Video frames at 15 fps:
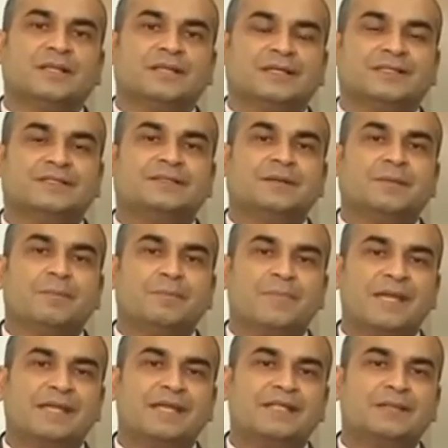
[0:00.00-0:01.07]
thus
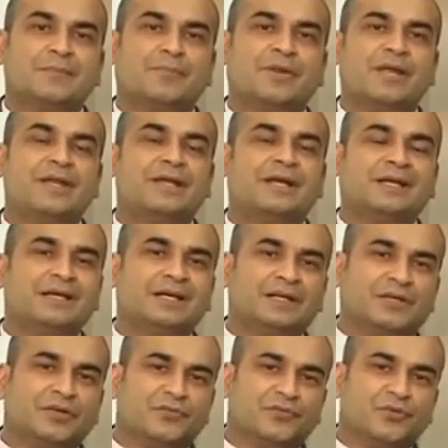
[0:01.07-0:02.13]
making the brain a little
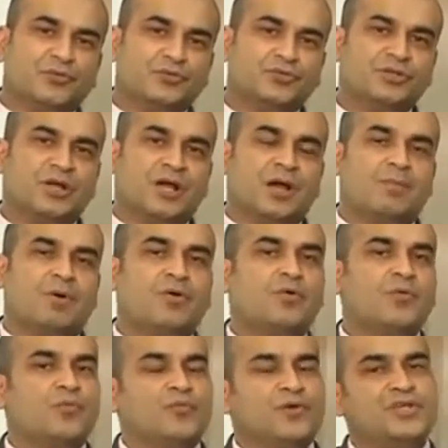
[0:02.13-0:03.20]
confused about
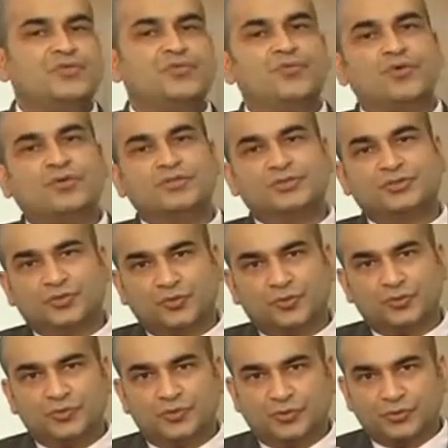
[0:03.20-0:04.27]
which focus
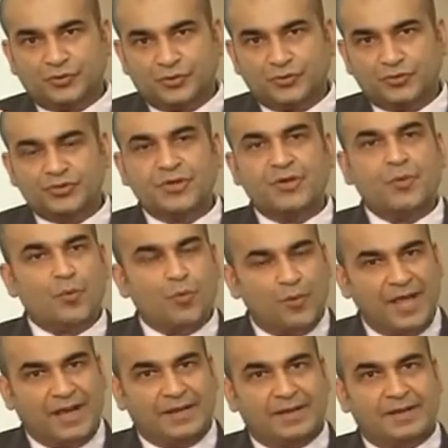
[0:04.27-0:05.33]
zone to use
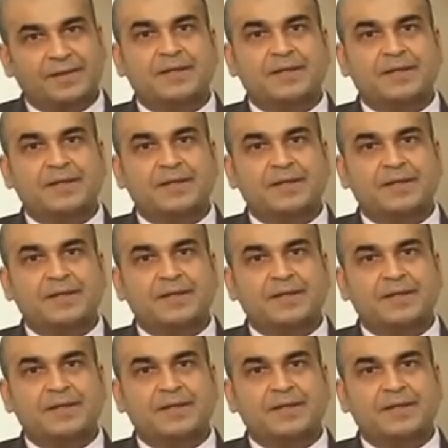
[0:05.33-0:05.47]
when,